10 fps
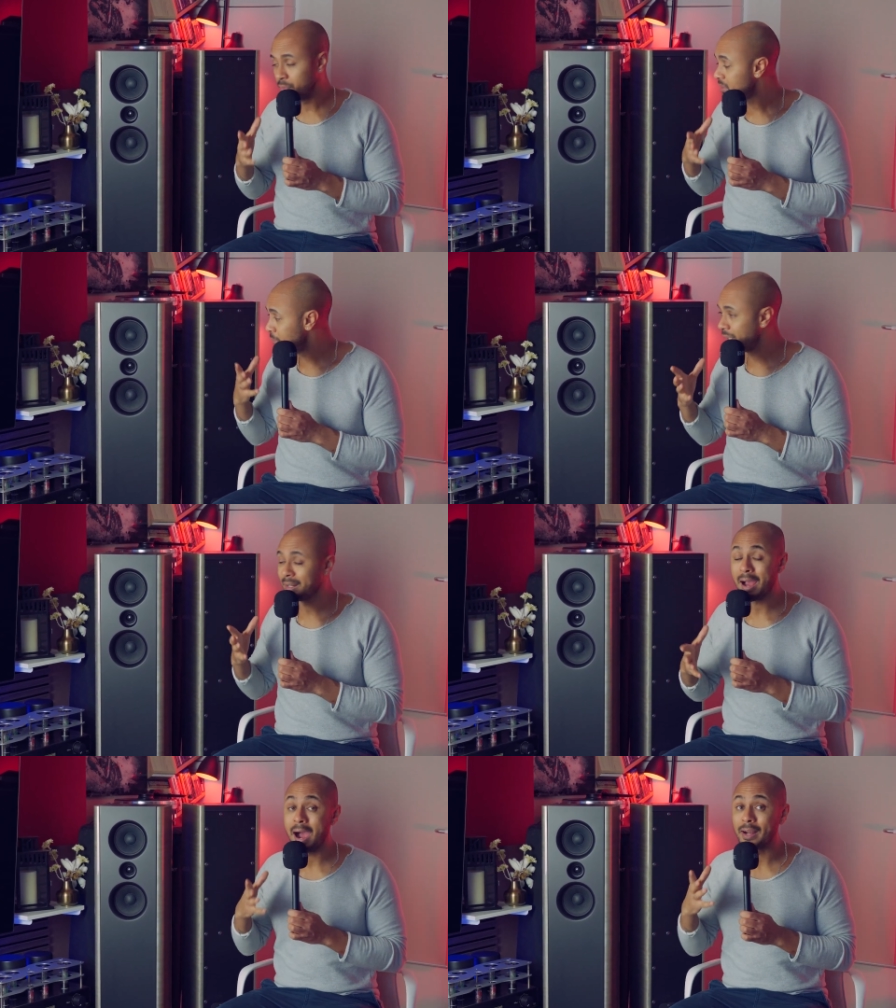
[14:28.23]
These
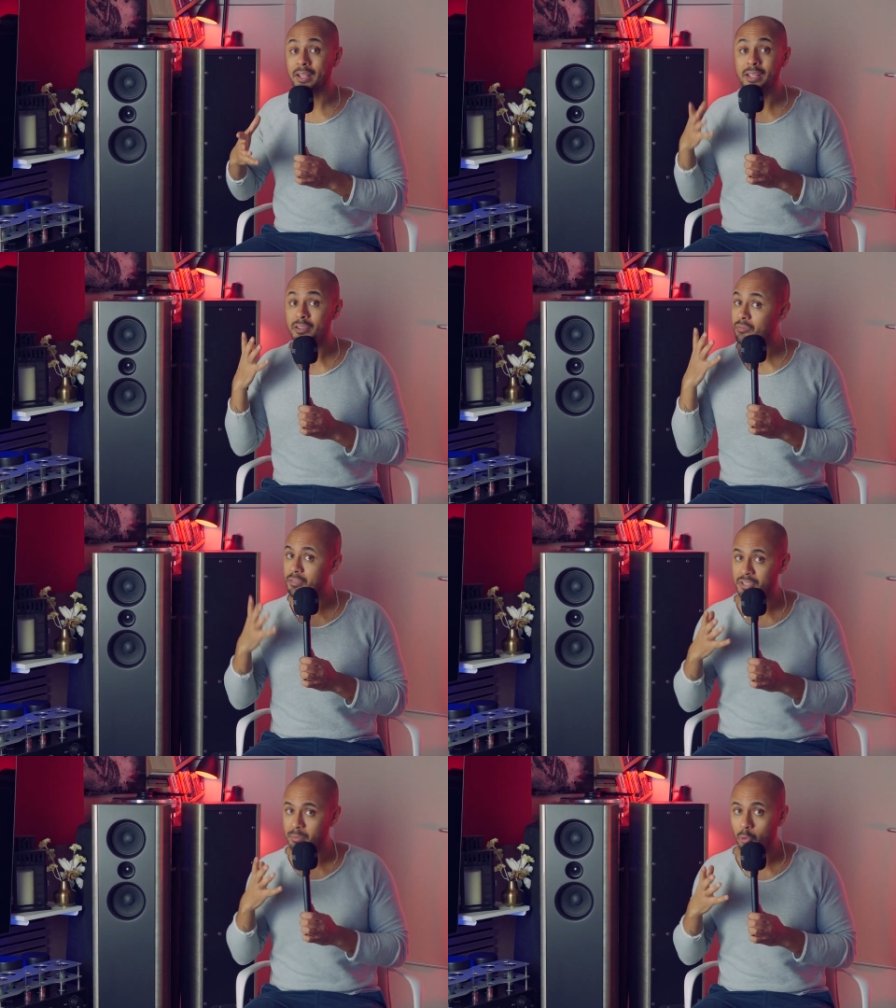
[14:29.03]
speakers are
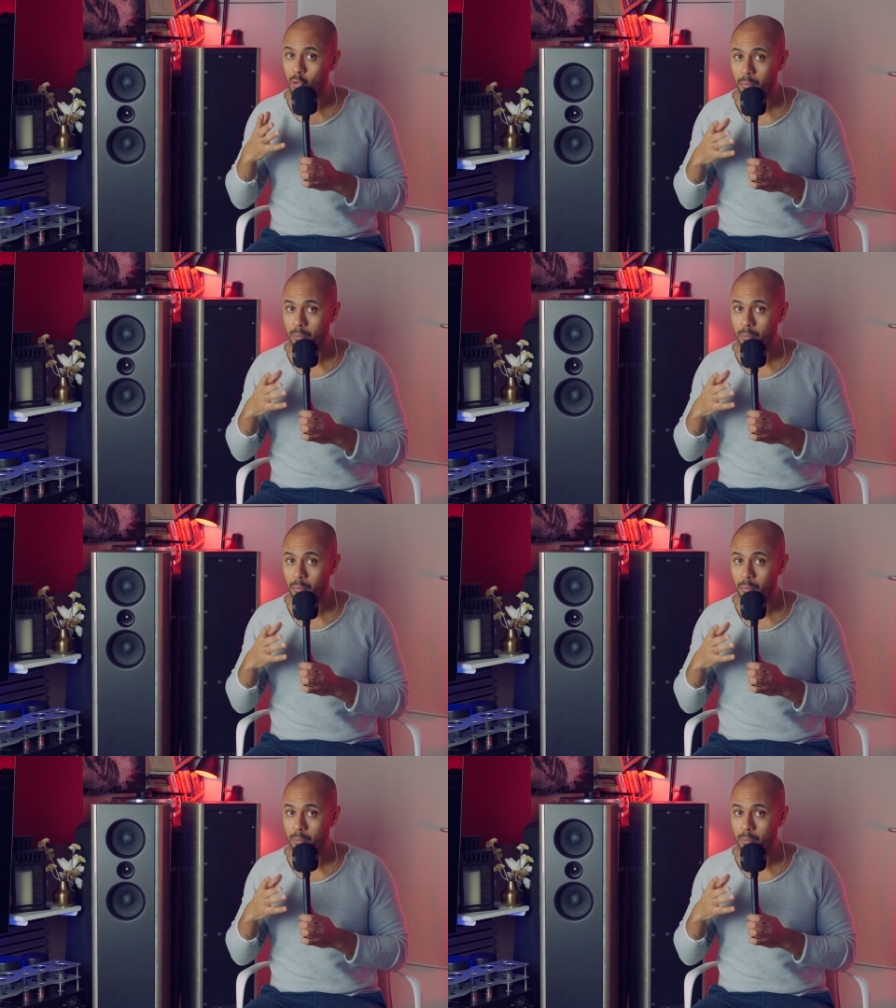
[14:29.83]
invisible.